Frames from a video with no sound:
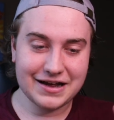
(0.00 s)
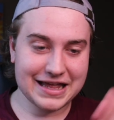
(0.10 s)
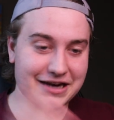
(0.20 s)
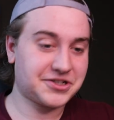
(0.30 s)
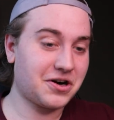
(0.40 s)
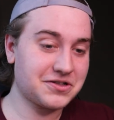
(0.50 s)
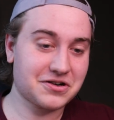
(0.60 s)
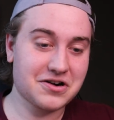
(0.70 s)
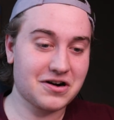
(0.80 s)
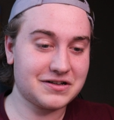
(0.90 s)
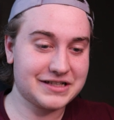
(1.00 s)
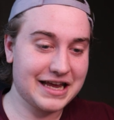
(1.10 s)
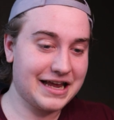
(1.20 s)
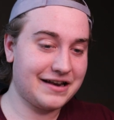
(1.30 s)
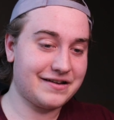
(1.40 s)
getting Charizard cards
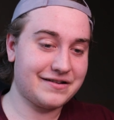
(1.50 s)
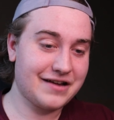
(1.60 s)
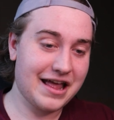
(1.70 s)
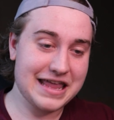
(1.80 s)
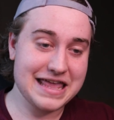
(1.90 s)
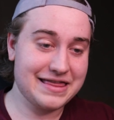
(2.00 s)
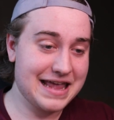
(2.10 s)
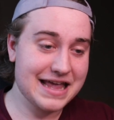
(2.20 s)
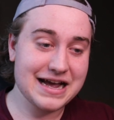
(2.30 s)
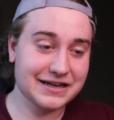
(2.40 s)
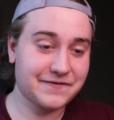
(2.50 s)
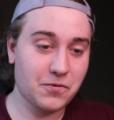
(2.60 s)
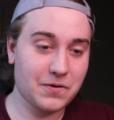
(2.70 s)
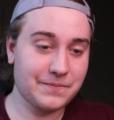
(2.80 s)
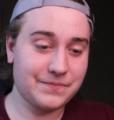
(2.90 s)
in e the EX
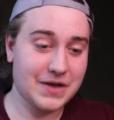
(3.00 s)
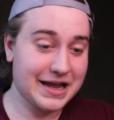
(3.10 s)
form